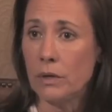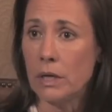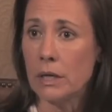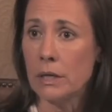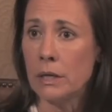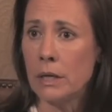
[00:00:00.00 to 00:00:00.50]

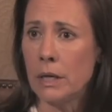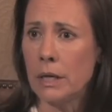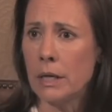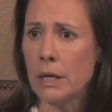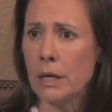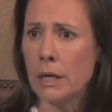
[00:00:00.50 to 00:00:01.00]
in
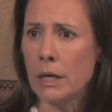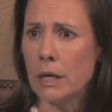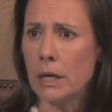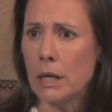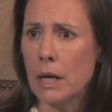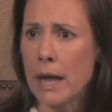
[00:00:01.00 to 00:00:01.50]
in a
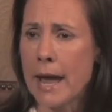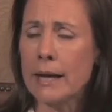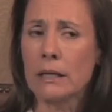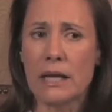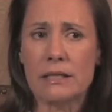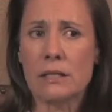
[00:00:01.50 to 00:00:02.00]

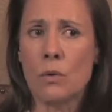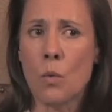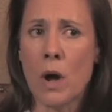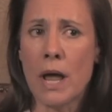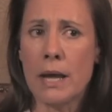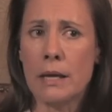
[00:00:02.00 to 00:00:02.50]
adolescent
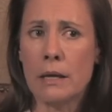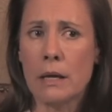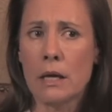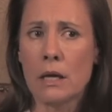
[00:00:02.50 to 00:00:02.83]
way,